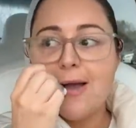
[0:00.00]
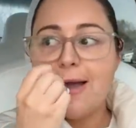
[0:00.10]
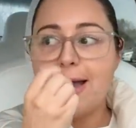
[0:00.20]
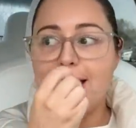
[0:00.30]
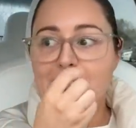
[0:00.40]

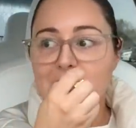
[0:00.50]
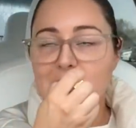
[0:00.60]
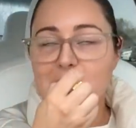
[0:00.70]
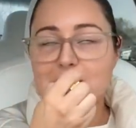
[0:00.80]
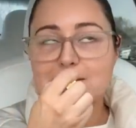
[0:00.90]
and
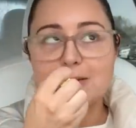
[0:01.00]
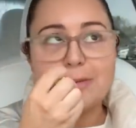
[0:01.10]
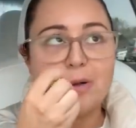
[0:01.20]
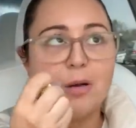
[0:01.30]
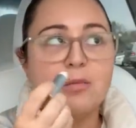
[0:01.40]
this lip
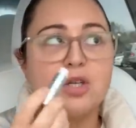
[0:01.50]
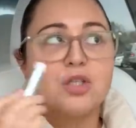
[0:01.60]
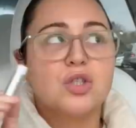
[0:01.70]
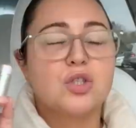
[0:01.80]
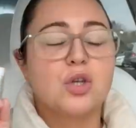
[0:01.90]
balm is
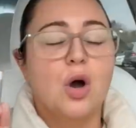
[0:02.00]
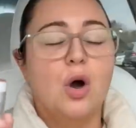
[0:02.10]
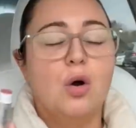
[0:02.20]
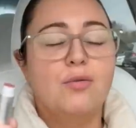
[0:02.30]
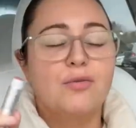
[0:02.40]

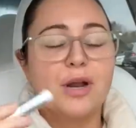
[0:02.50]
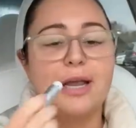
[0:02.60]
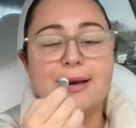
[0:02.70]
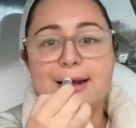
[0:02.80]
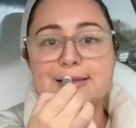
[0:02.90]
so
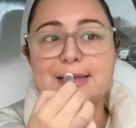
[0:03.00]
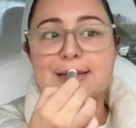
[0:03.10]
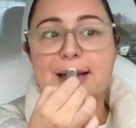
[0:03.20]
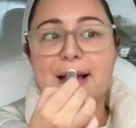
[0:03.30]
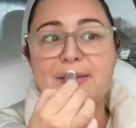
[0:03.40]
freaking nice. It's
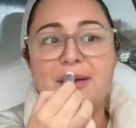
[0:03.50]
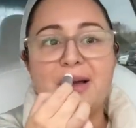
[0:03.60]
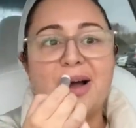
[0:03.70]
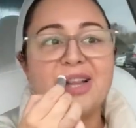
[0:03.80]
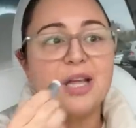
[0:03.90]
like having
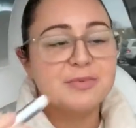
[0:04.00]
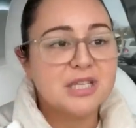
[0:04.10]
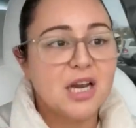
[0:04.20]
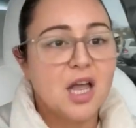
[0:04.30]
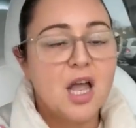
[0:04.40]
a
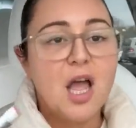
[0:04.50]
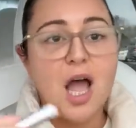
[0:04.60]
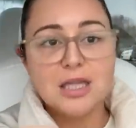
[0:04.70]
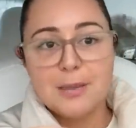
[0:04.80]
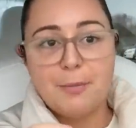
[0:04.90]
lipstick,
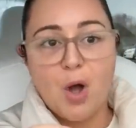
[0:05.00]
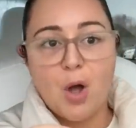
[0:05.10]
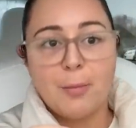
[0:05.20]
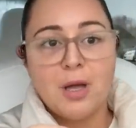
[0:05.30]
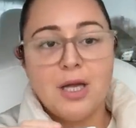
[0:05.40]
a lip
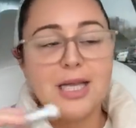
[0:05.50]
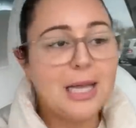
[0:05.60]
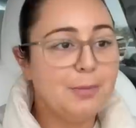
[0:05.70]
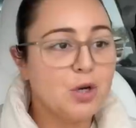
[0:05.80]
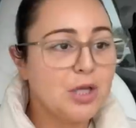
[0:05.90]
balm,
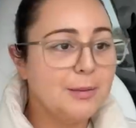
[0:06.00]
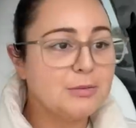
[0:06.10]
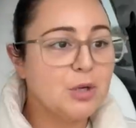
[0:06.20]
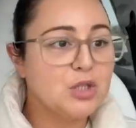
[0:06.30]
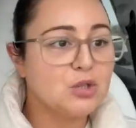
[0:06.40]
keeping your lips
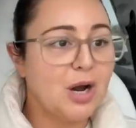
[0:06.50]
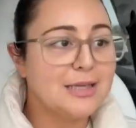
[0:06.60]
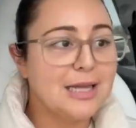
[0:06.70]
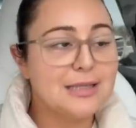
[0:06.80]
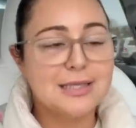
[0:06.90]

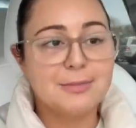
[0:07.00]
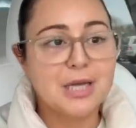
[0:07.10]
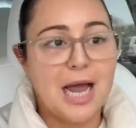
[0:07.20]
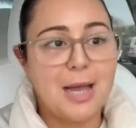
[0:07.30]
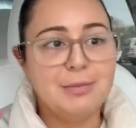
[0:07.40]
moisturized at the same
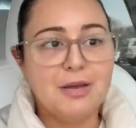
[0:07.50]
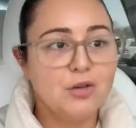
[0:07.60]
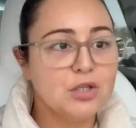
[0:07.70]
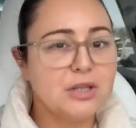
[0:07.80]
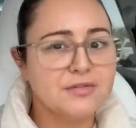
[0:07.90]
time, giving
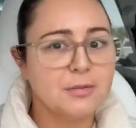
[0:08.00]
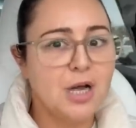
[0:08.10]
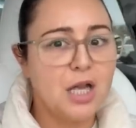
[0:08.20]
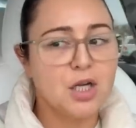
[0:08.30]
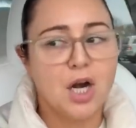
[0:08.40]
yourself some
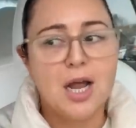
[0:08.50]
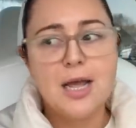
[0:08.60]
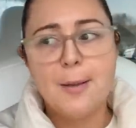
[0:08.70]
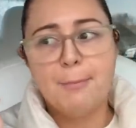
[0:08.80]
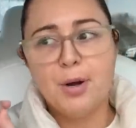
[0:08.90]
color,
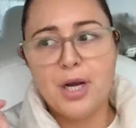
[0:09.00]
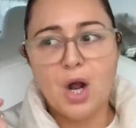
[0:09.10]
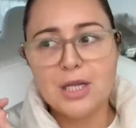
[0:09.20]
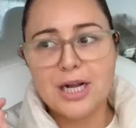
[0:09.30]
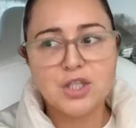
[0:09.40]
putting
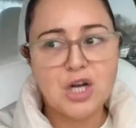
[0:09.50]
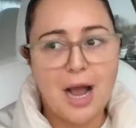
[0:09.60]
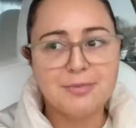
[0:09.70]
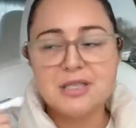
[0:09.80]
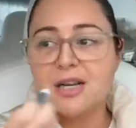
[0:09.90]
on like a
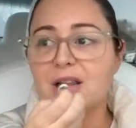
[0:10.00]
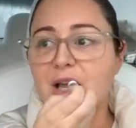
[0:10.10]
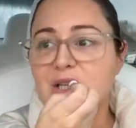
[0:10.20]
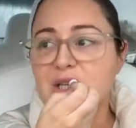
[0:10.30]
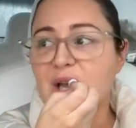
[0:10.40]
chapstick. Like
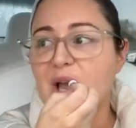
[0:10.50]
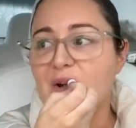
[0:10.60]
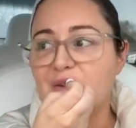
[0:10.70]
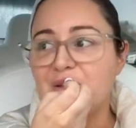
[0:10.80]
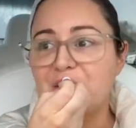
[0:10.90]
it's like
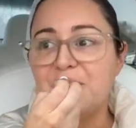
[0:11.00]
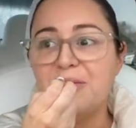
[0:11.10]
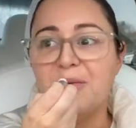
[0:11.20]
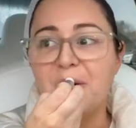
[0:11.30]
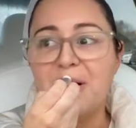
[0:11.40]
everything you
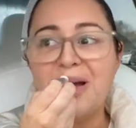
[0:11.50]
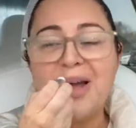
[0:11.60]
want,